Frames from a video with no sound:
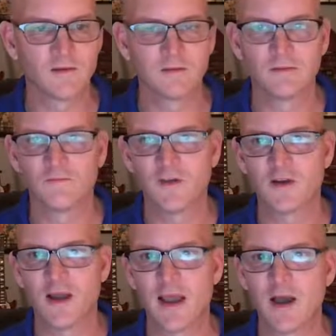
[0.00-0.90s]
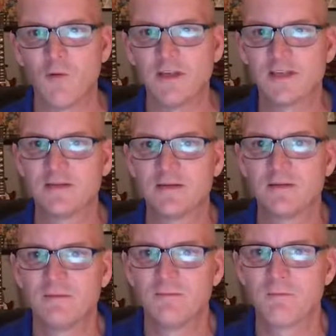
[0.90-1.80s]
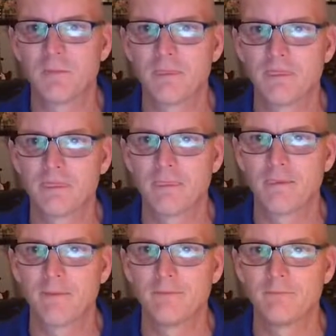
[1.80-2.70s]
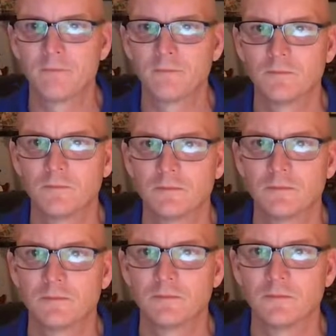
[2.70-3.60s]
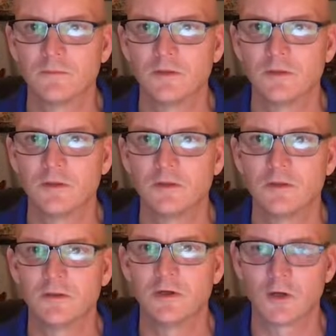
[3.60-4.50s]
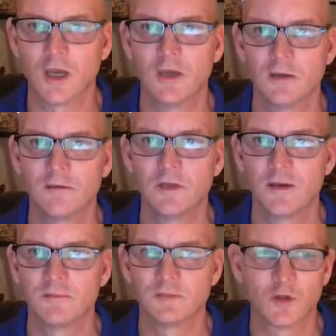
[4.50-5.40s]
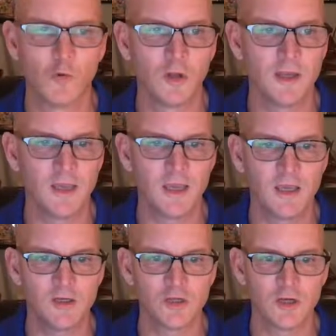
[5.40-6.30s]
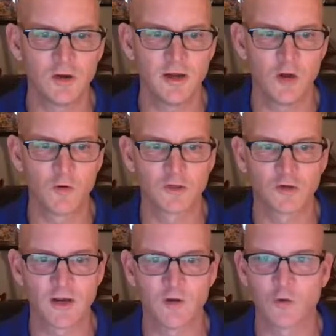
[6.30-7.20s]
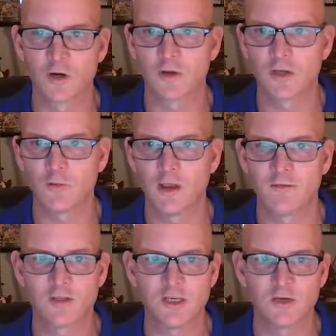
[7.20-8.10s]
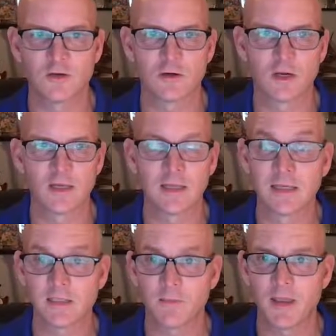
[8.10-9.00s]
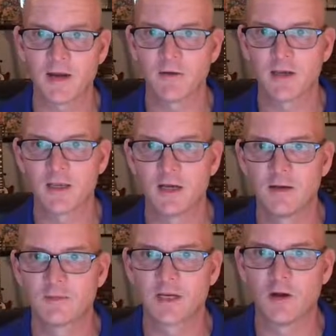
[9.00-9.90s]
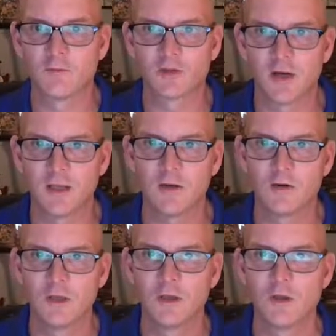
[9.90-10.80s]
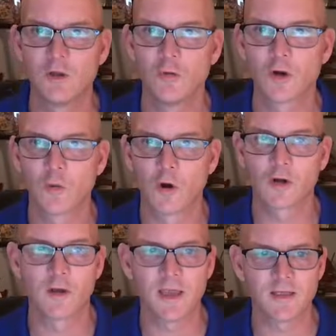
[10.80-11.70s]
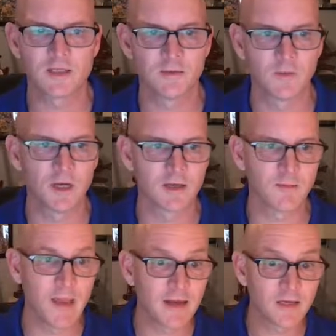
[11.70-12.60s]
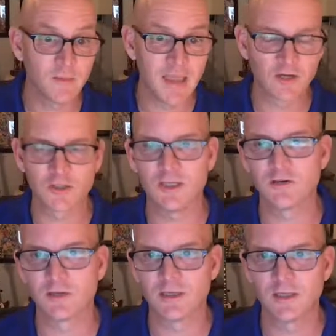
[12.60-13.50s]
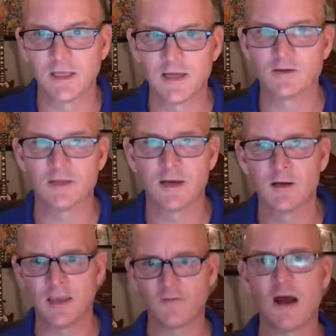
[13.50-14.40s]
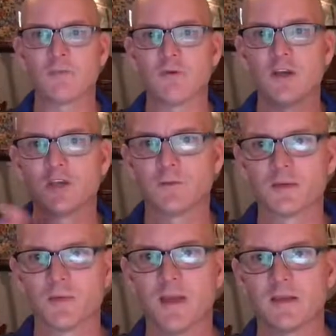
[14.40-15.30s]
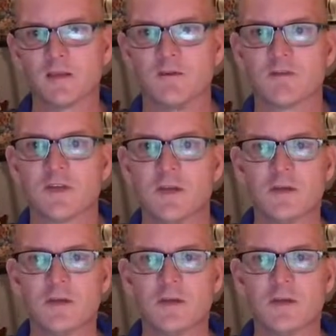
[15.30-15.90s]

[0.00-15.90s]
especially when we get out and get more military from the bases out to support it as well. Okay. Yep. So we'll engage. I know we're trying to work. We have our senior enlisted panel that comes. I know we're going to work on getting some combatant commander, senior enlisted leaders there to give operational perspectives.